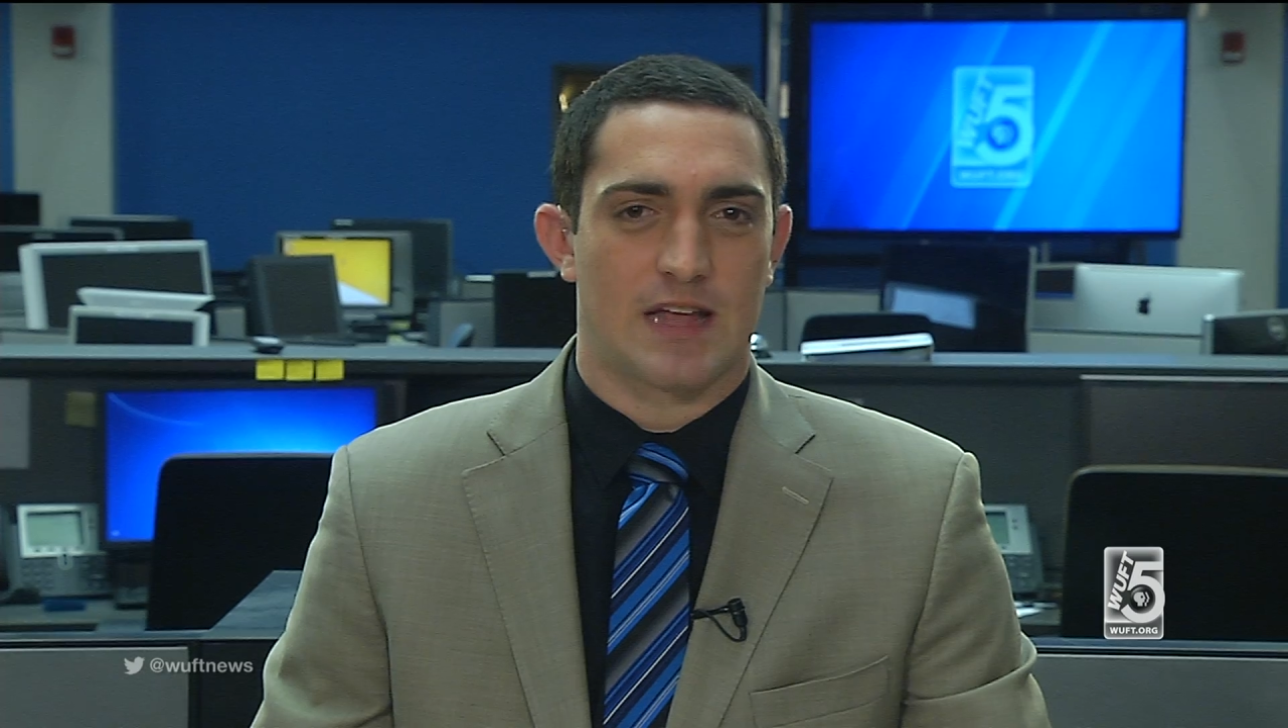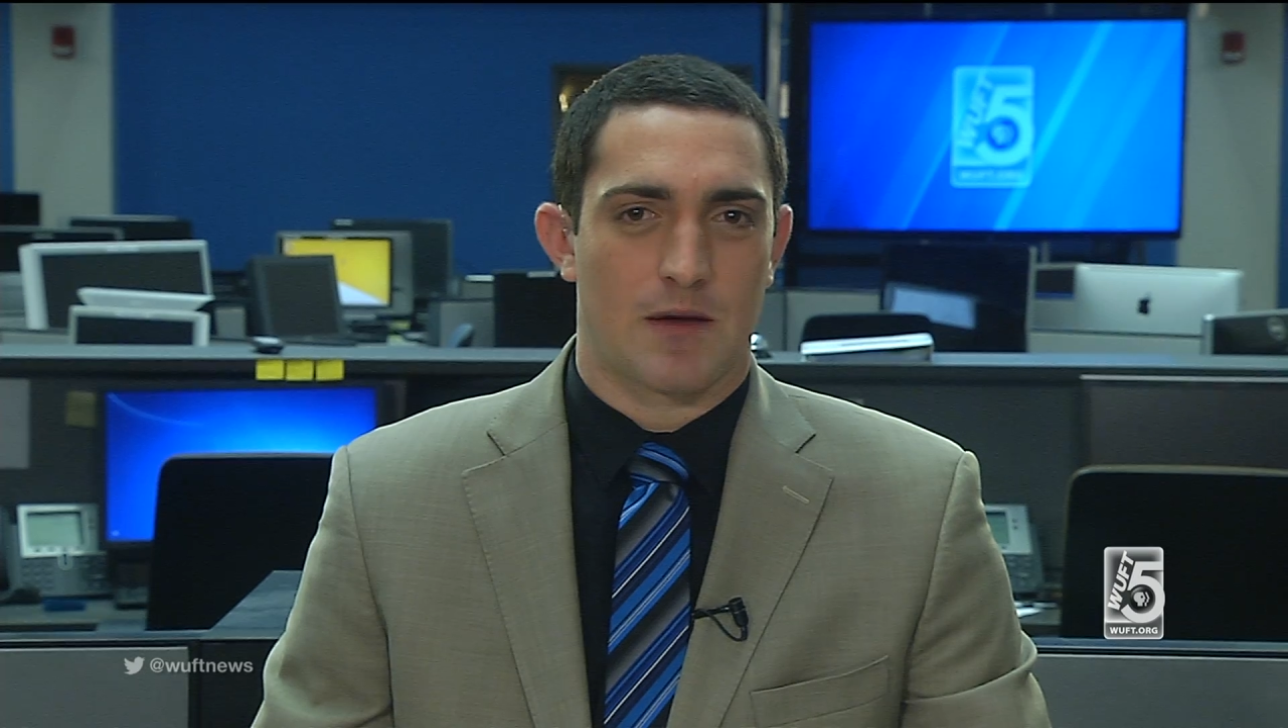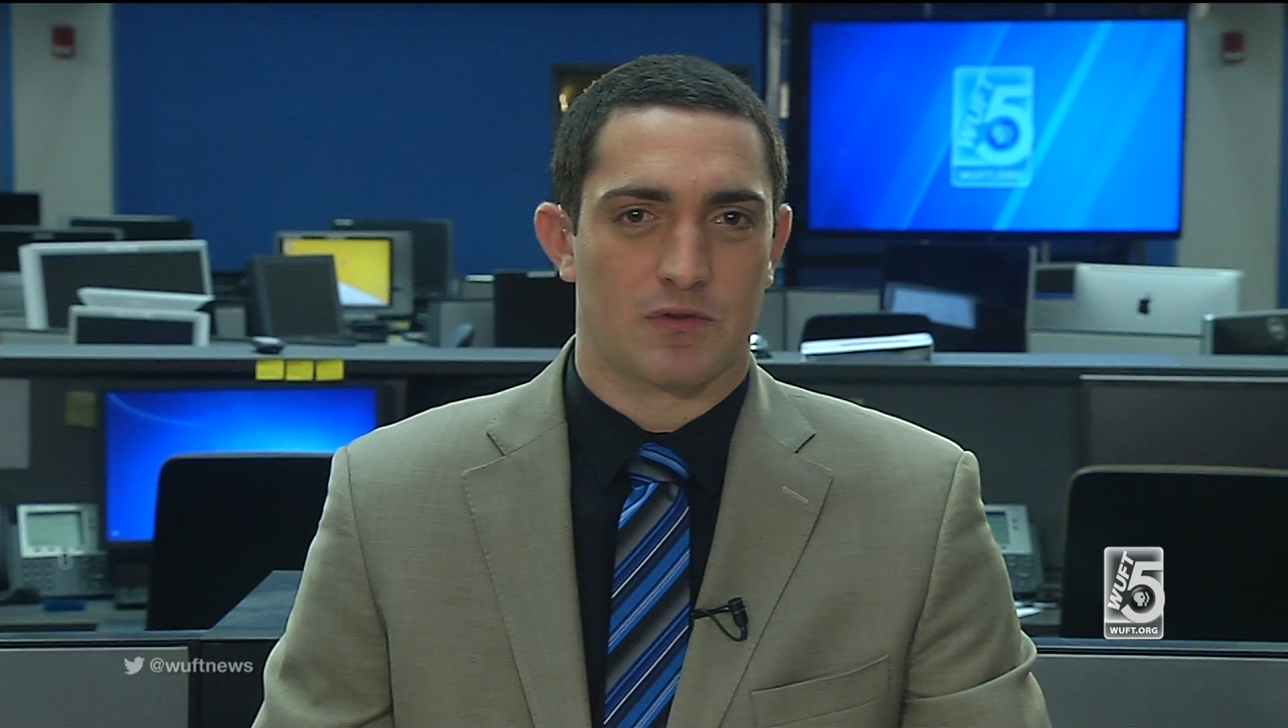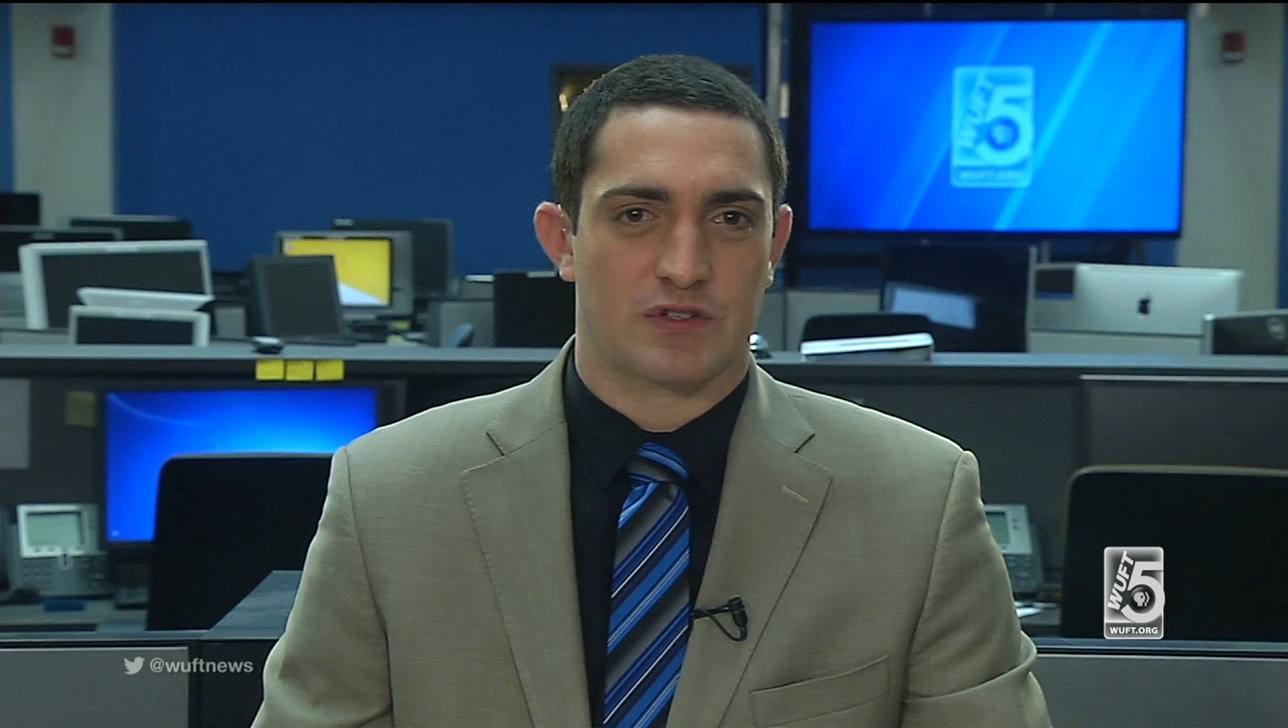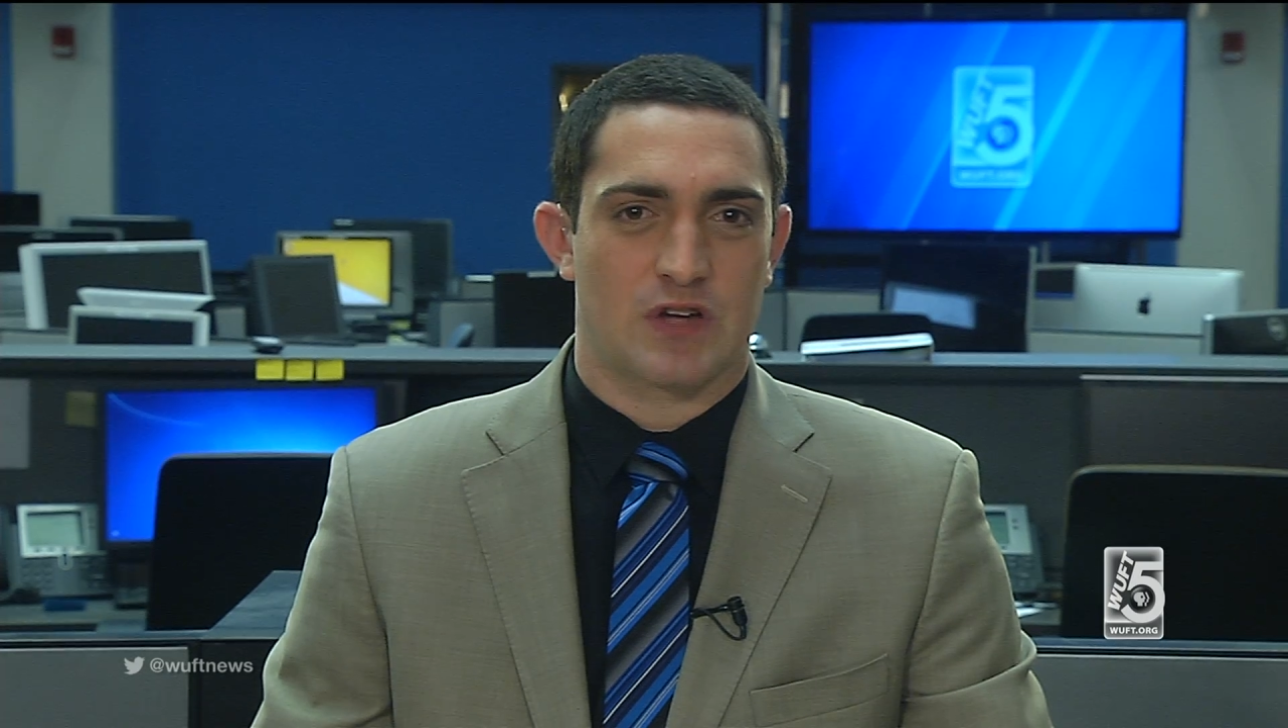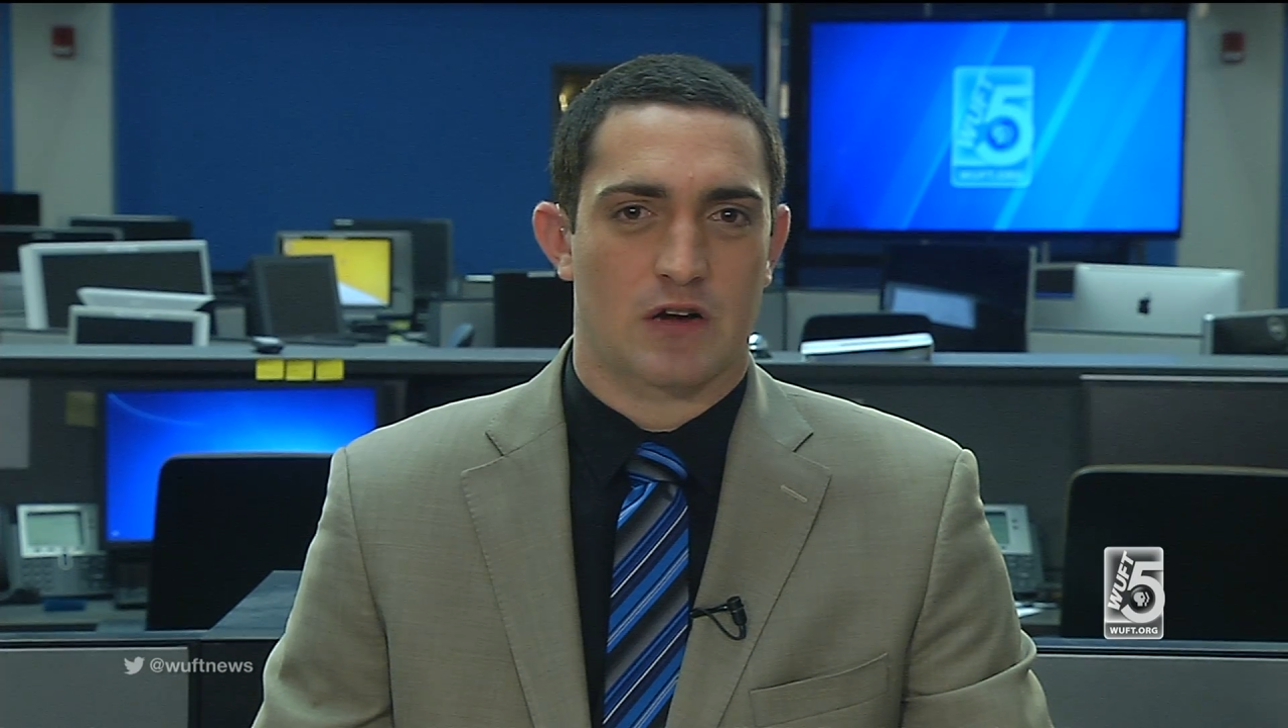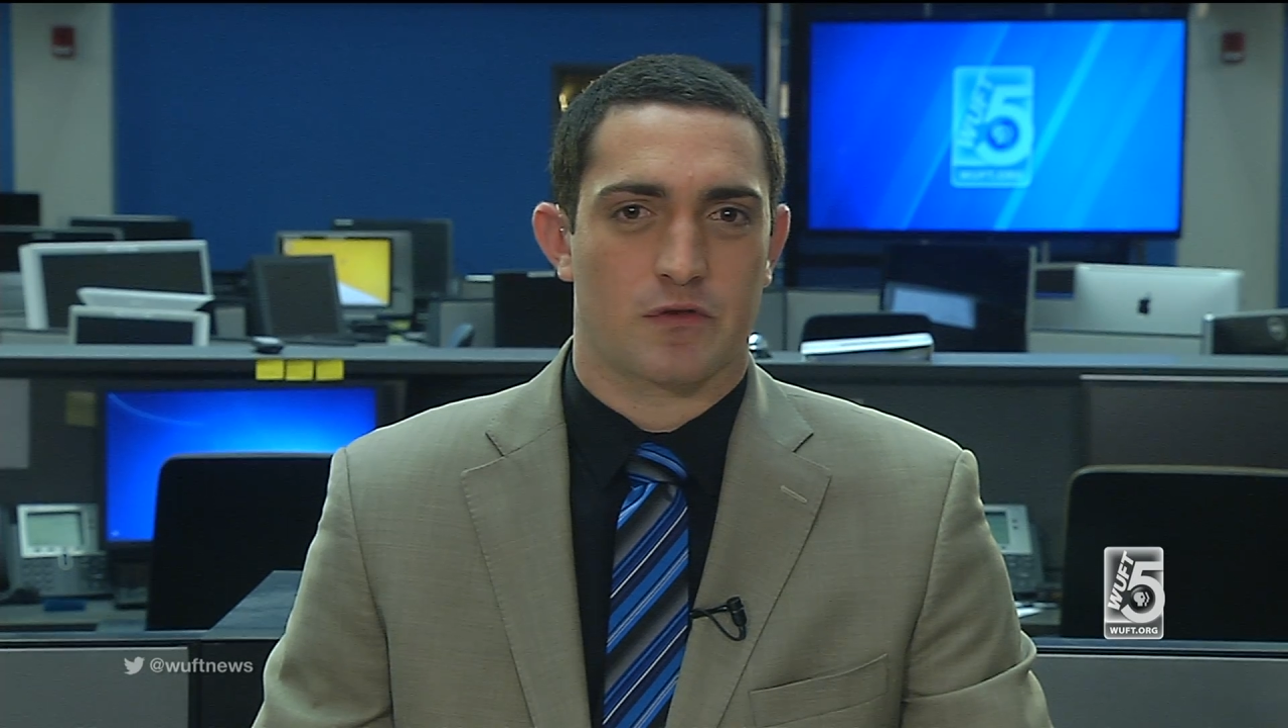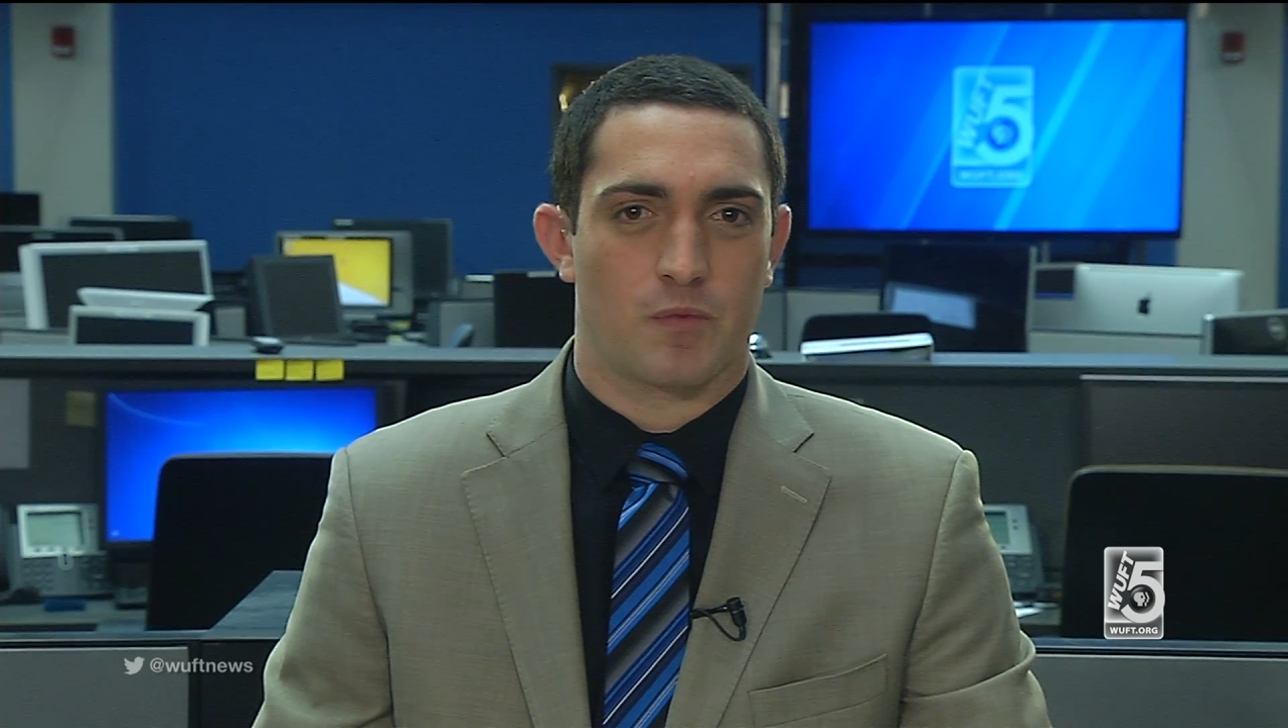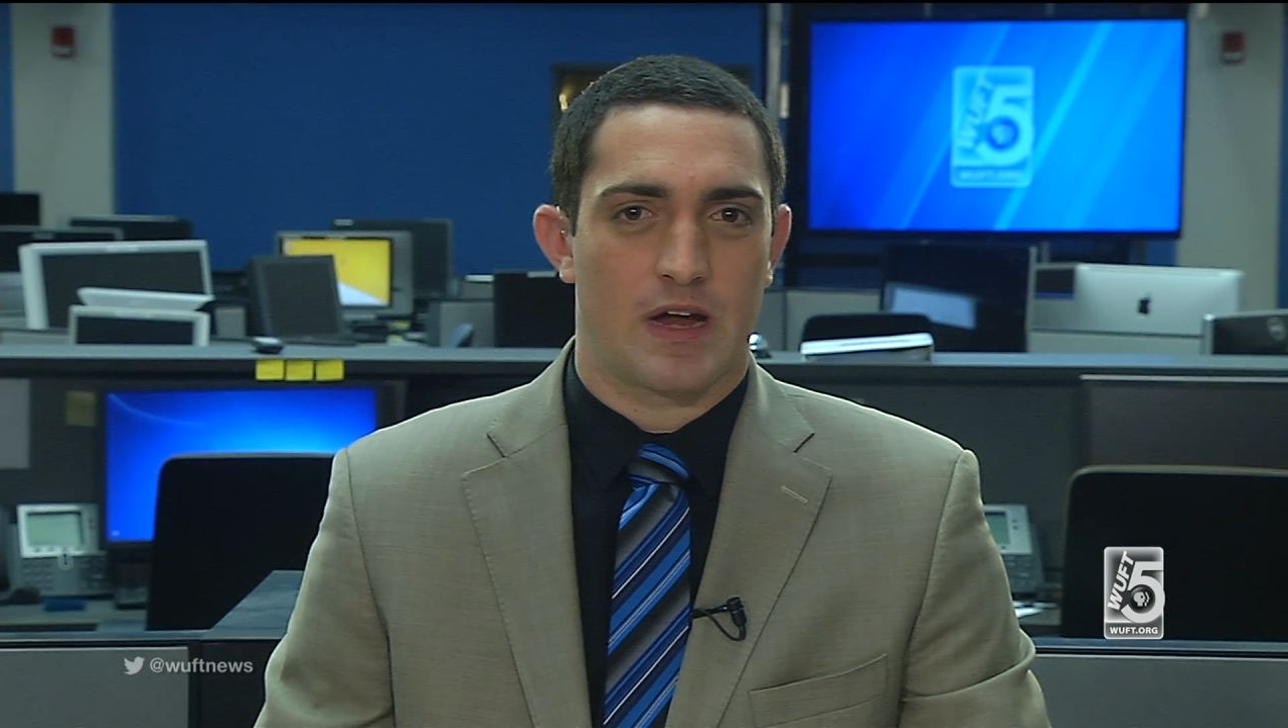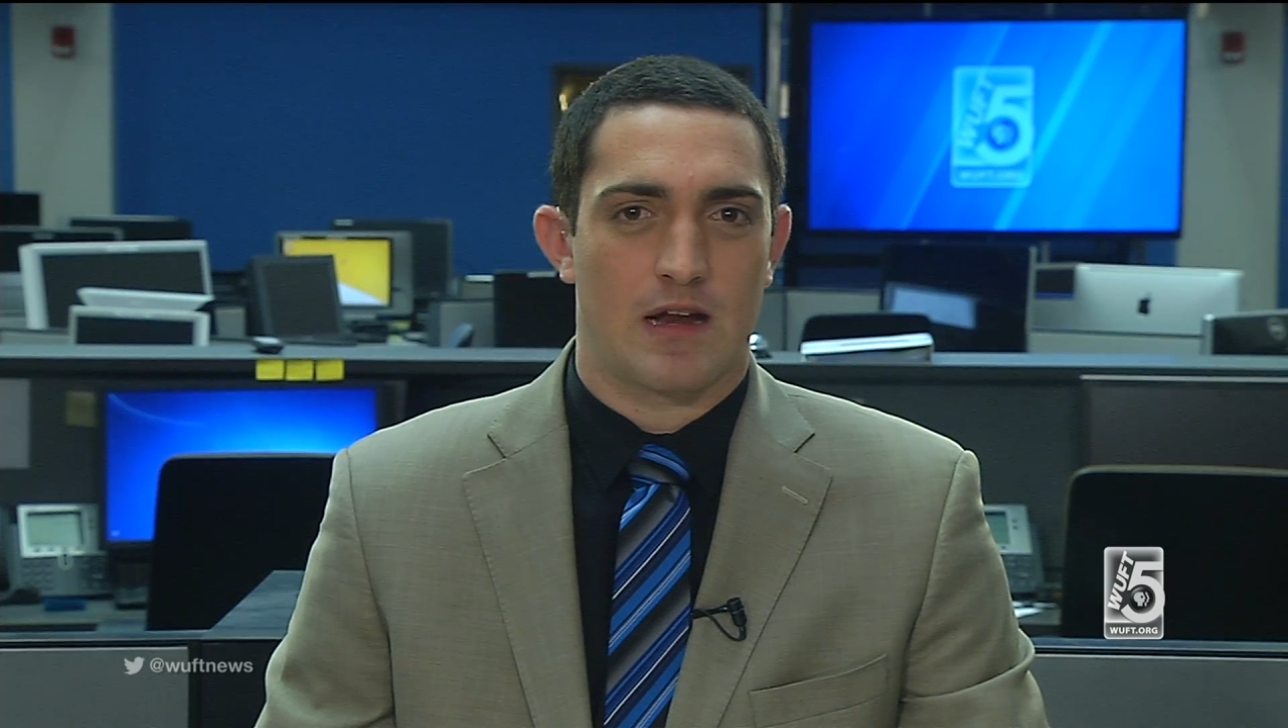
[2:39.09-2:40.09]
able to talk to
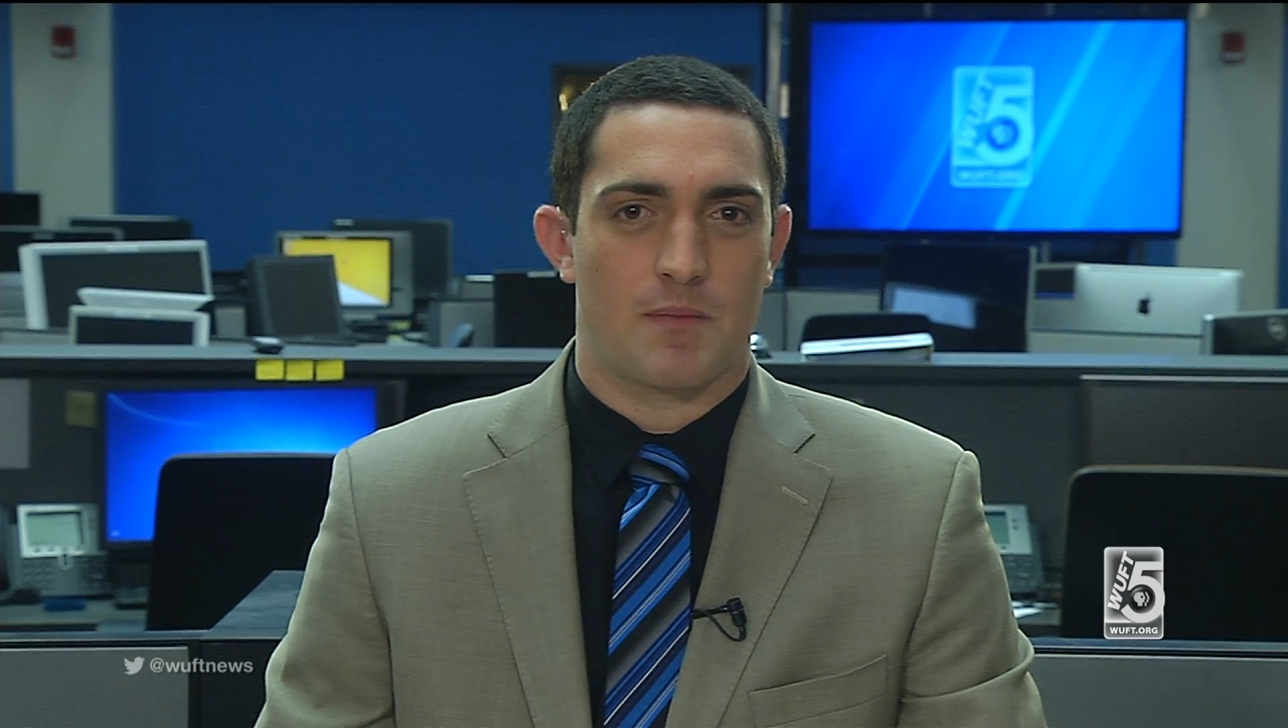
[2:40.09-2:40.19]
Reed